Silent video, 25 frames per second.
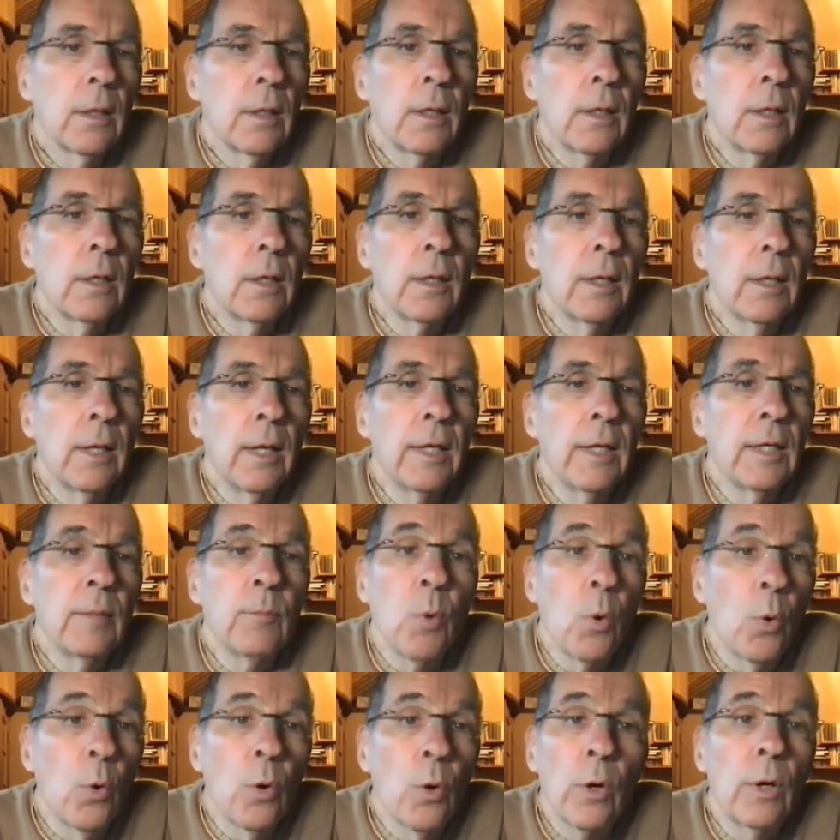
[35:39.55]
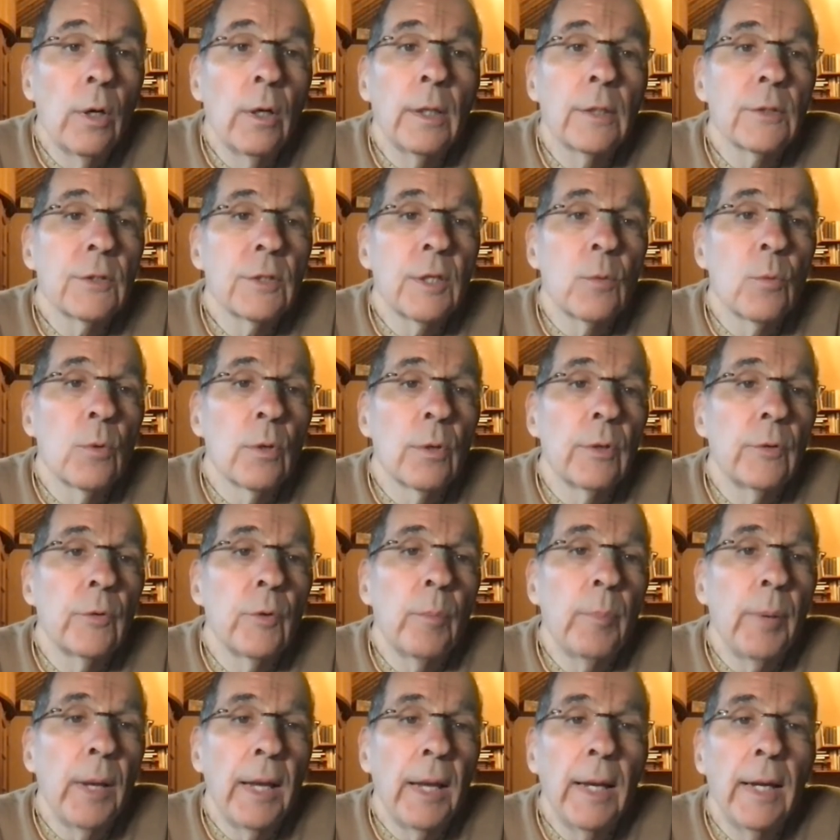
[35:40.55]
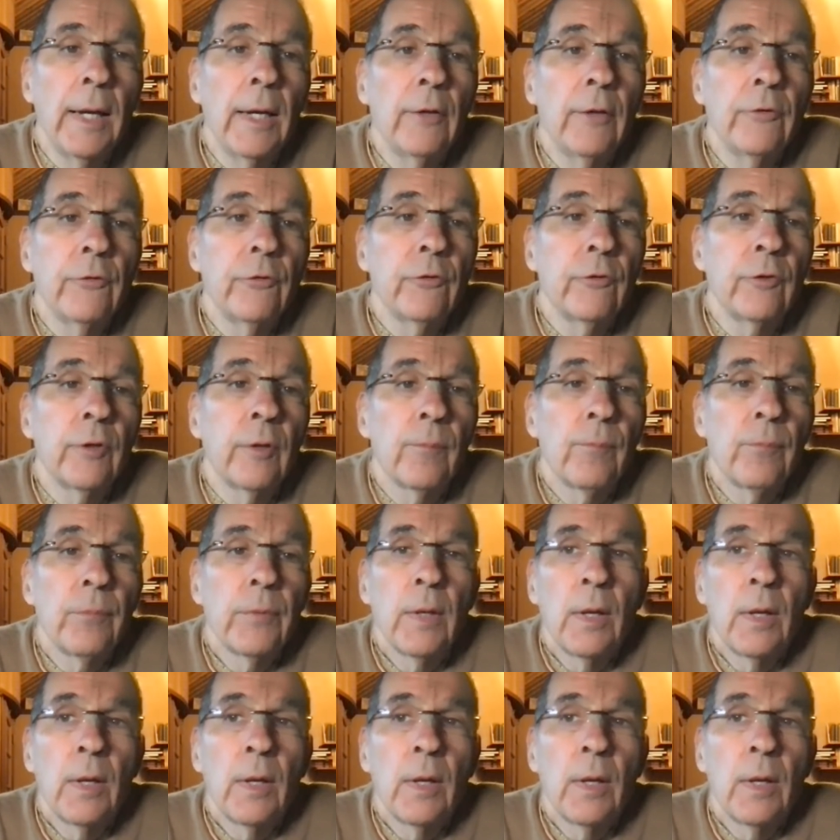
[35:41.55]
anymore as they were in the past.